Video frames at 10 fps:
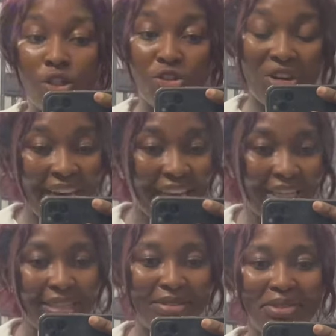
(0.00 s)

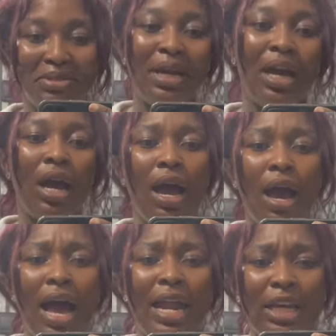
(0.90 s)
trekking
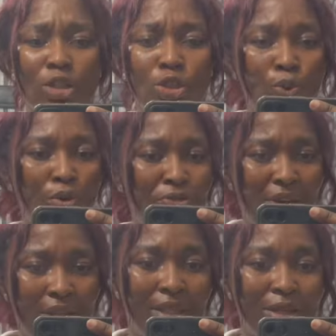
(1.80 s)
and I just saw one
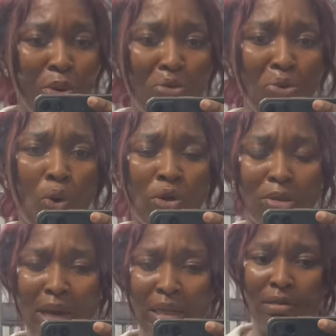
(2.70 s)
face, one old
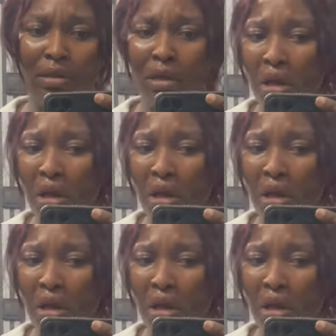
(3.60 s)
man